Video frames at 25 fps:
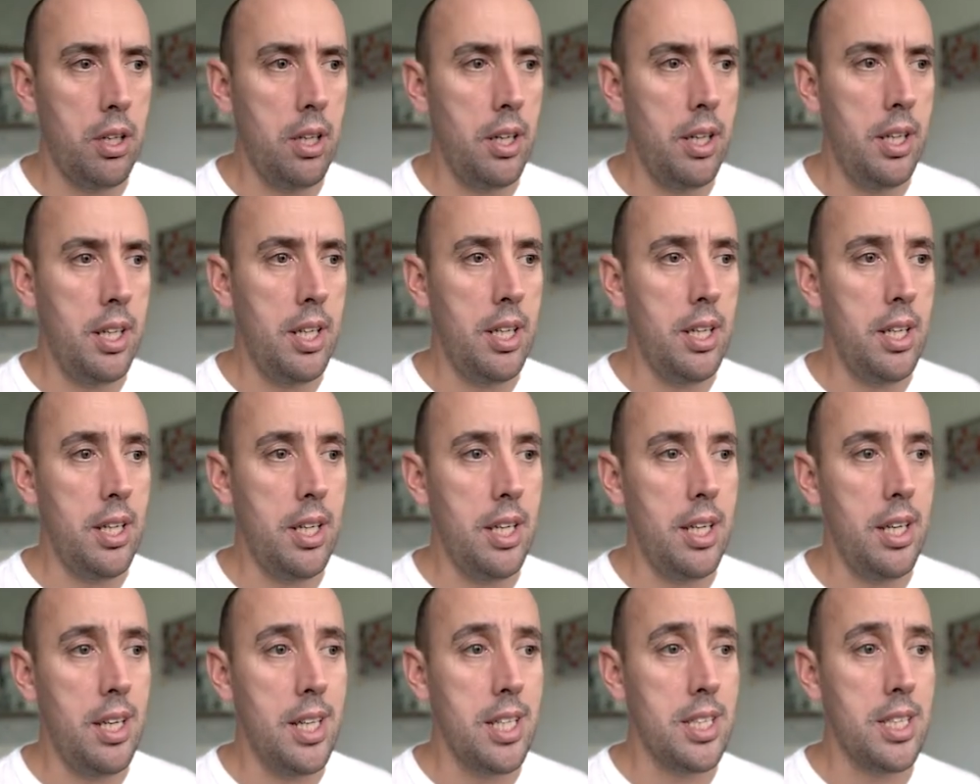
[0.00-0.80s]
And
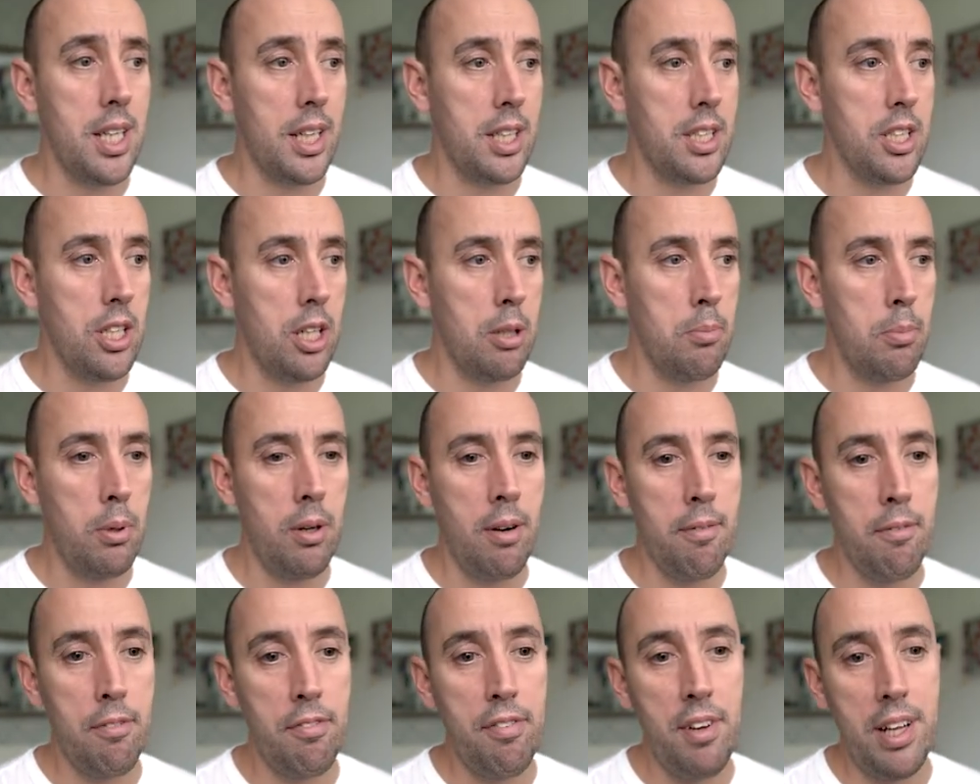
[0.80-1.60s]
in this example
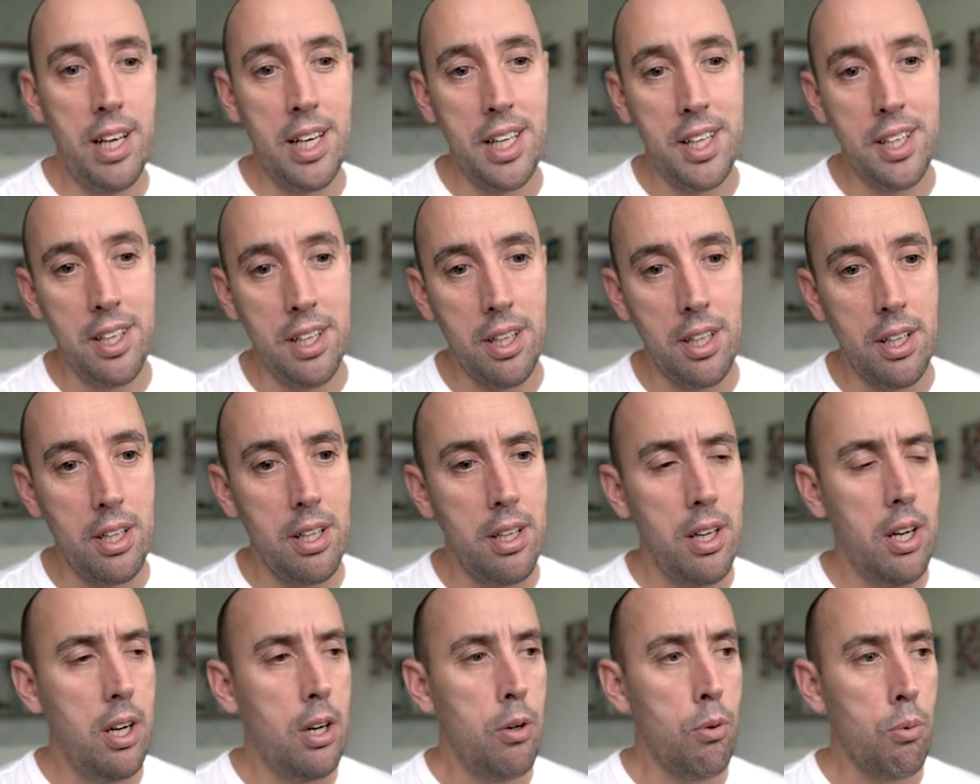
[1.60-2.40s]
I'm feeling that
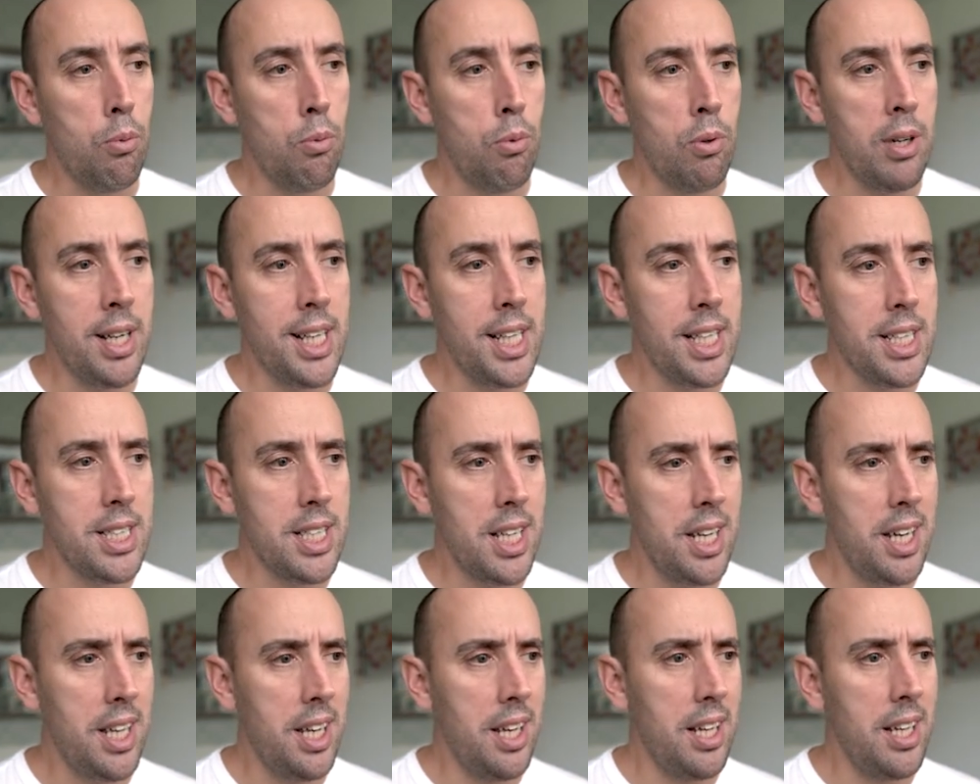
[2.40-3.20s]

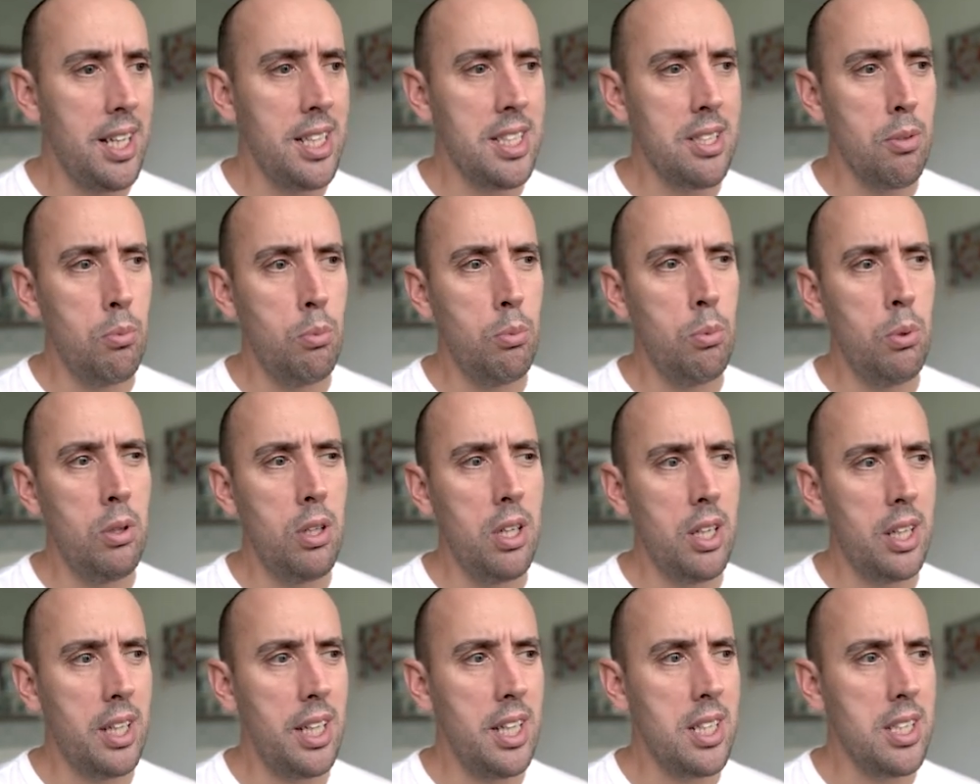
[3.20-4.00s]
raising it isn't
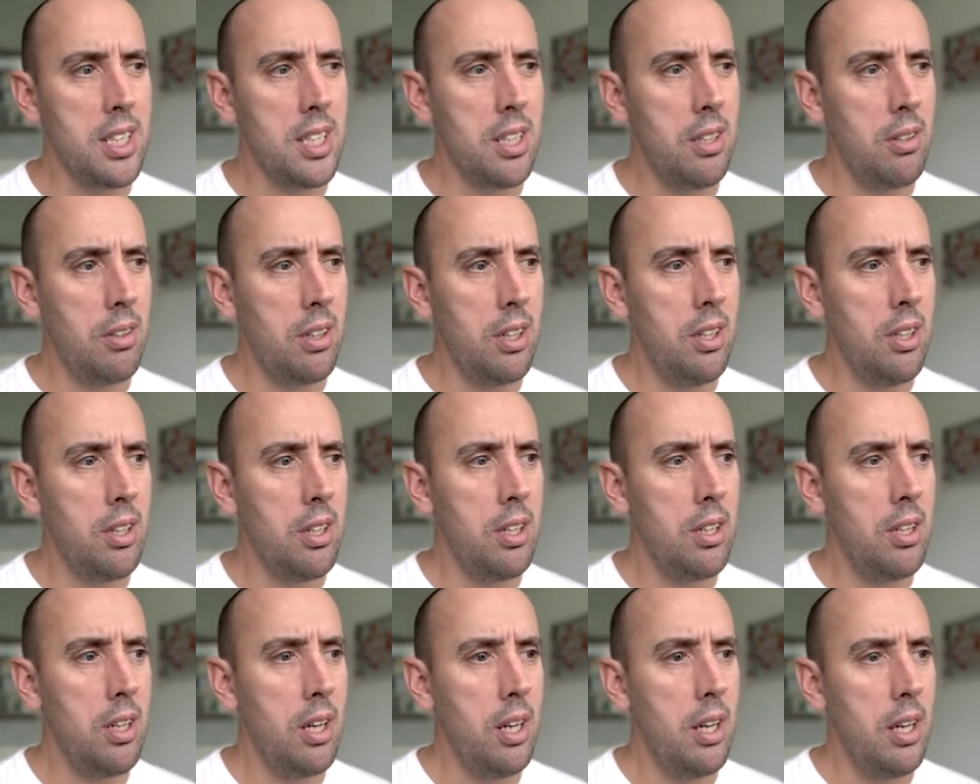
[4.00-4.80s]
working so good.